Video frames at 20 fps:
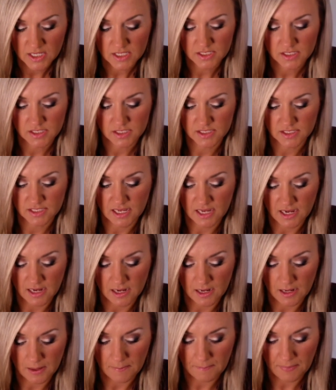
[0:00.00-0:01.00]
to
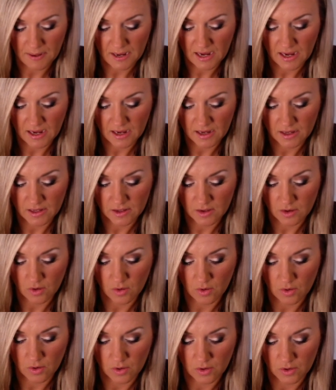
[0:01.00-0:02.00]
say pi
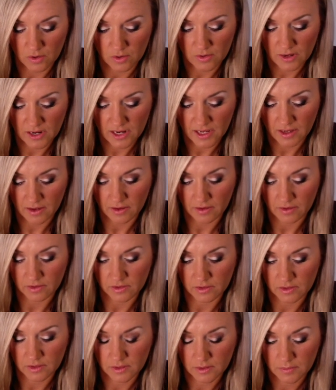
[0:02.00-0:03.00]
r
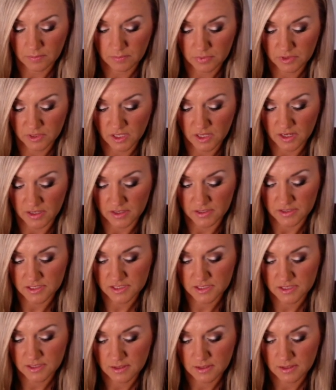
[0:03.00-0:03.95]
L plus